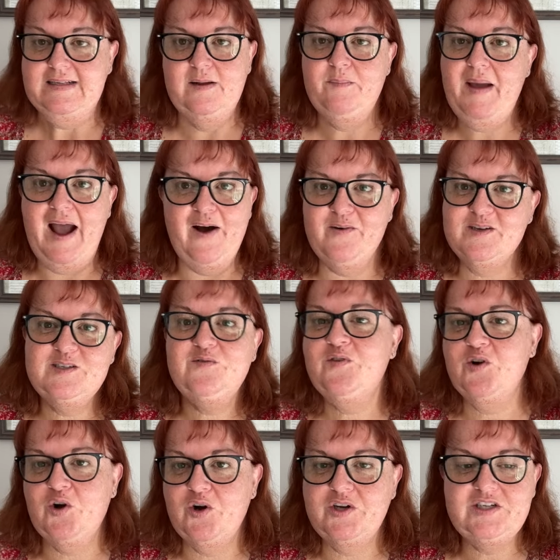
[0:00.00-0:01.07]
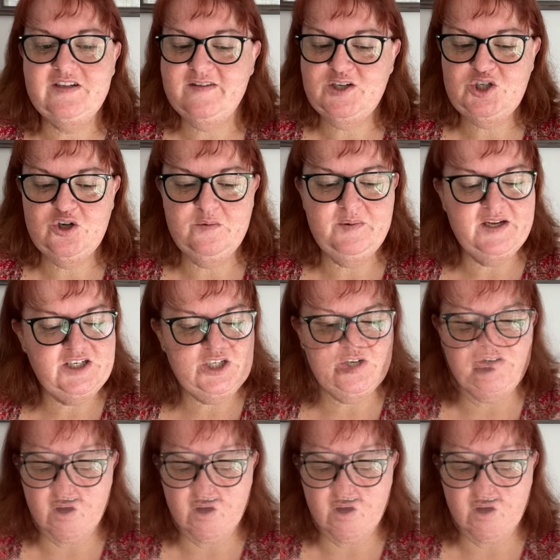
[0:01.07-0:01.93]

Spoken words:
powers for good in the doobly-doo.